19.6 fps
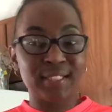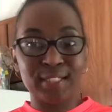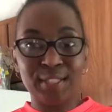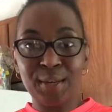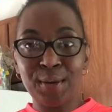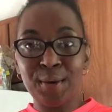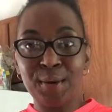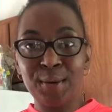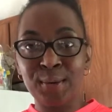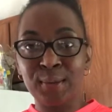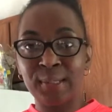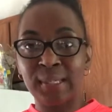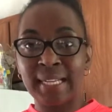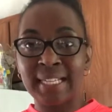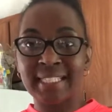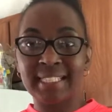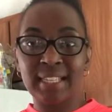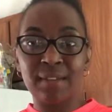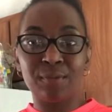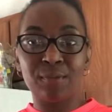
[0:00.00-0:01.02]
So
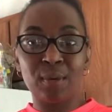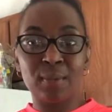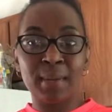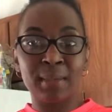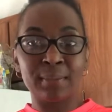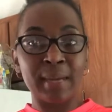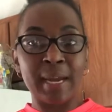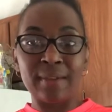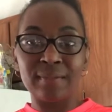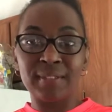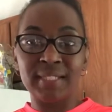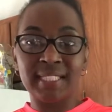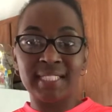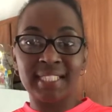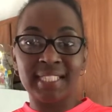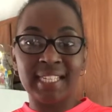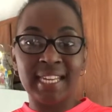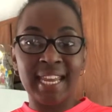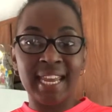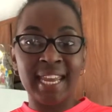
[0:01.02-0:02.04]
that's it for my breakfast
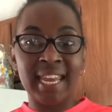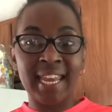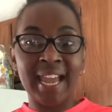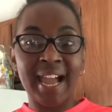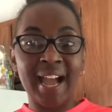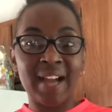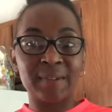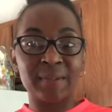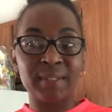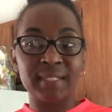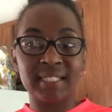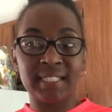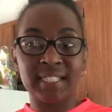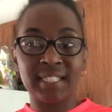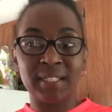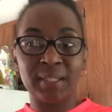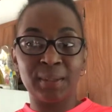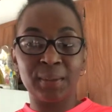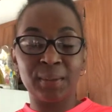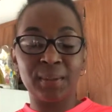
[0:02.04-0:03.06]
today. I will see
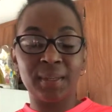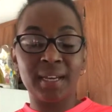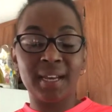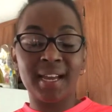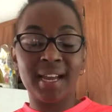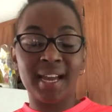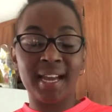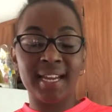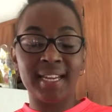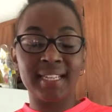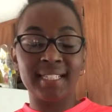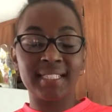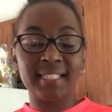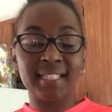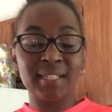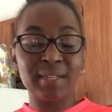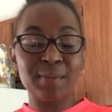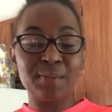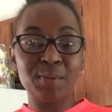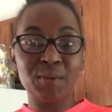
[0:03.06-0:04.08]
you guys
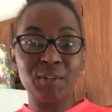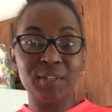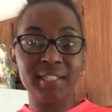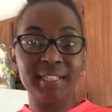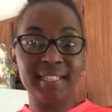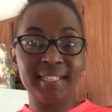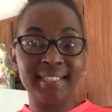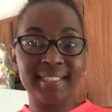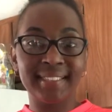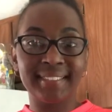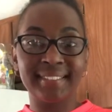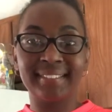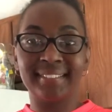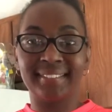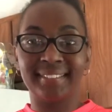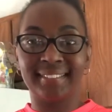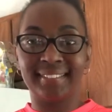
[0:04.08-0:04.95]
in the morning.